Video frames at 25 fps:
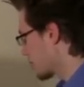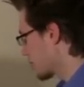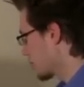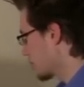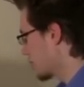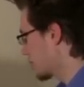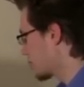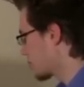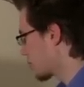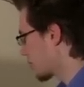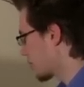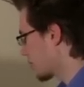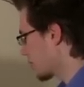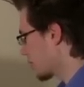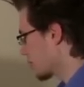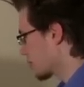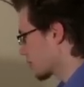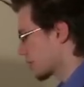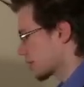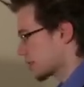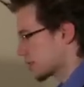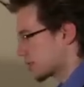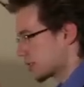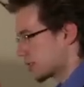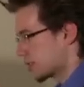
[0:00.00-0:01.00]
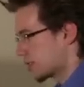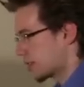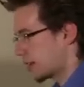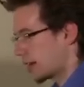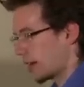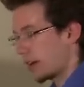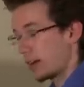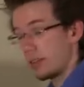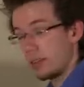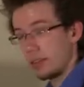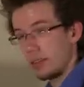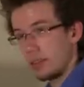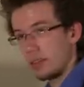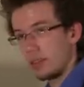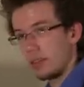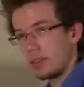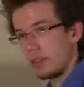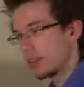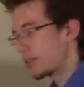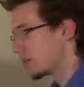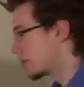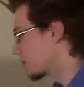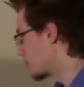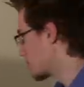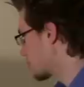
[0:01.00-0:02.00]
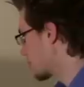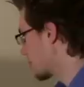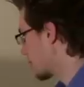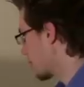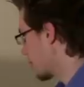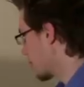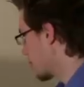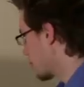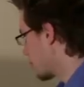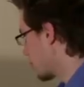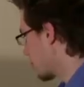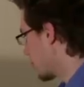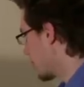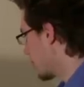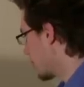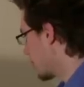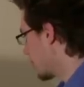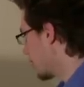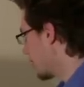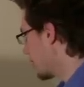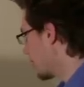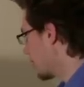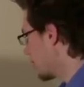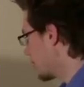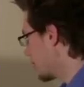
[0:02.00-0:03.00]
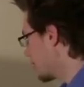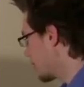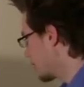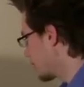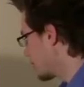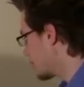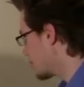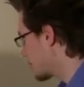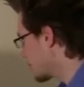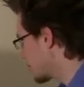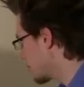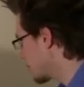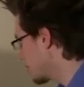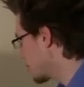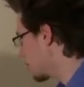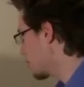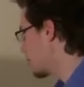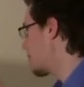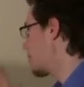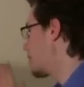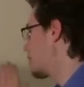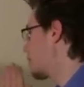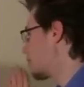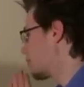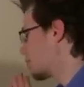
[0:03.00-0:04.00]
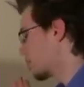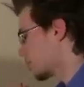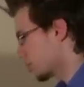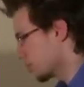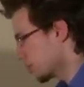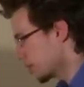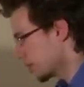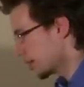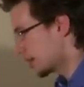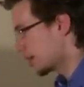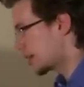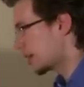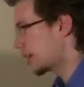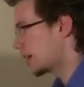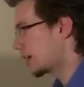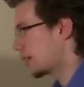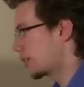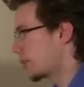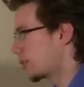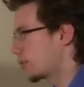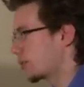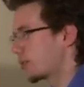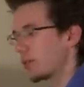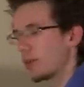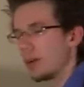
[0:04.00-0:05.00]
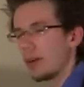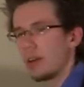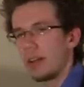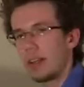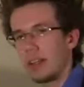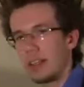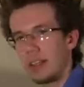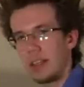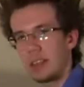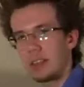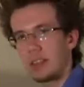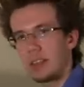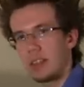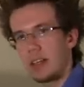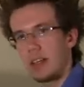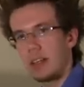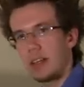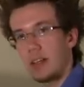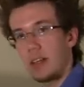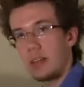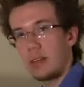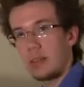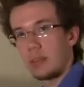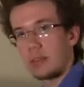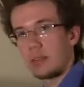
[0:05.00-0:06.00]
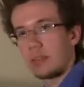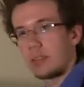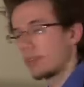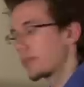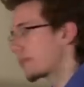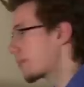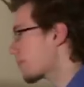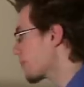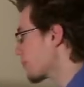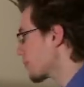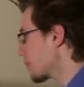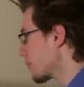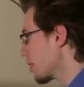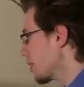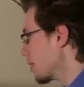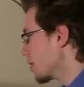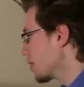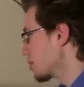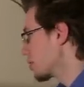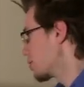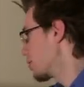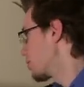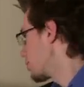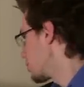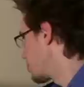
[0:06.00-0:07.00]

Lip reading: each one of those gets 2 counts. So we go 1, 2, 3, 4, and that's how that goes. So from